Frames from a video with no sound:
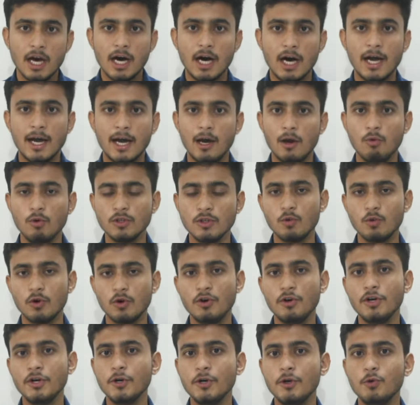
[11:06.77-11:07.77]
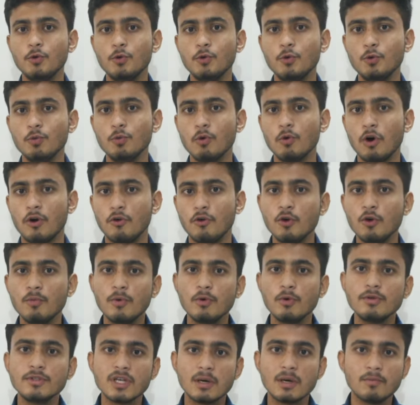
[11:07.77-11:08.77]
I always wanted to
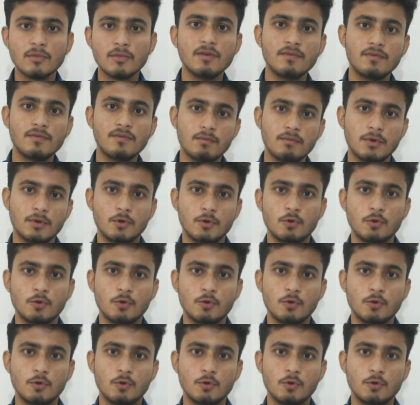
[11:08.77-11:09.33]
contribute something